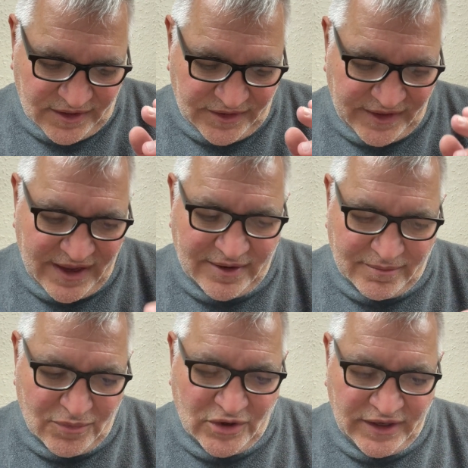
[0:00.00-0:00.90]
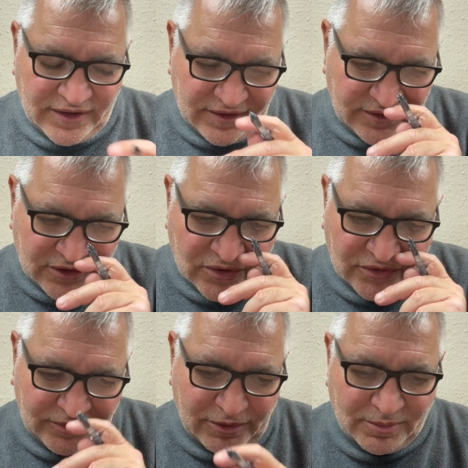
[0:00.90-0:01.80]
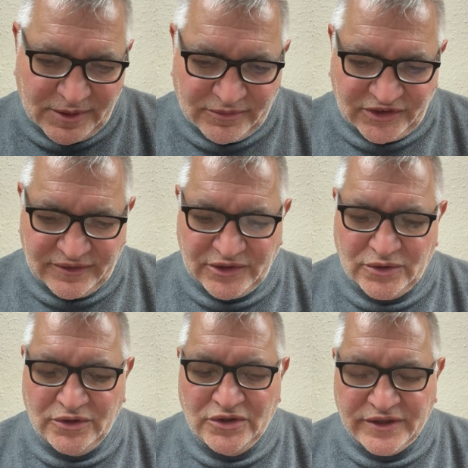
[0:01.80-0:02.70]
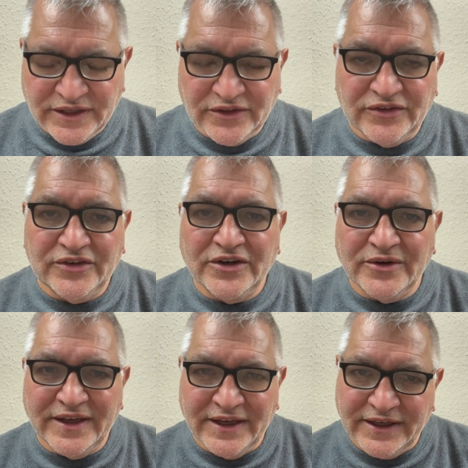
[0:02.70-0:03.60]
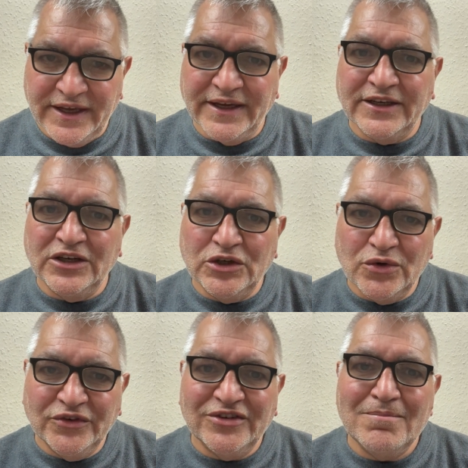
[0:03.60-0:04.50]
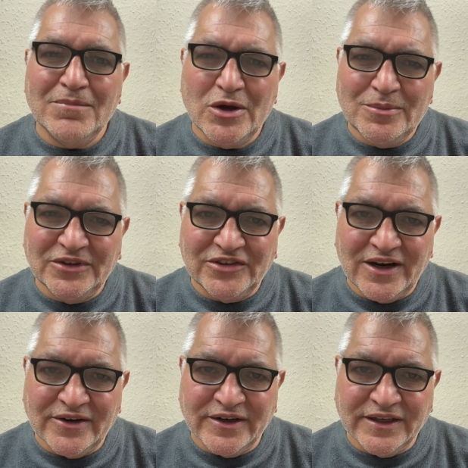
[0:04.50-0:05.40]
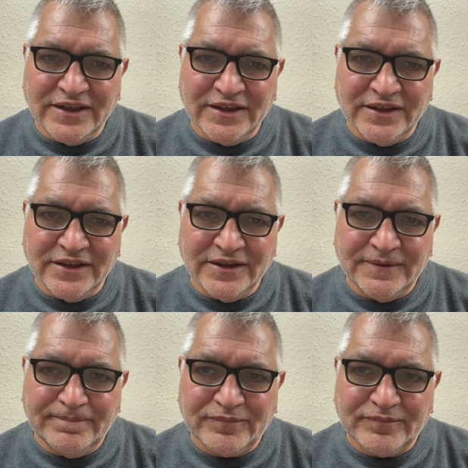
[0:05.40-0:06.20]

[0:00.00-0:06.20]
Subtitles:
That might cause problems if you're looking through. It can cause a momentary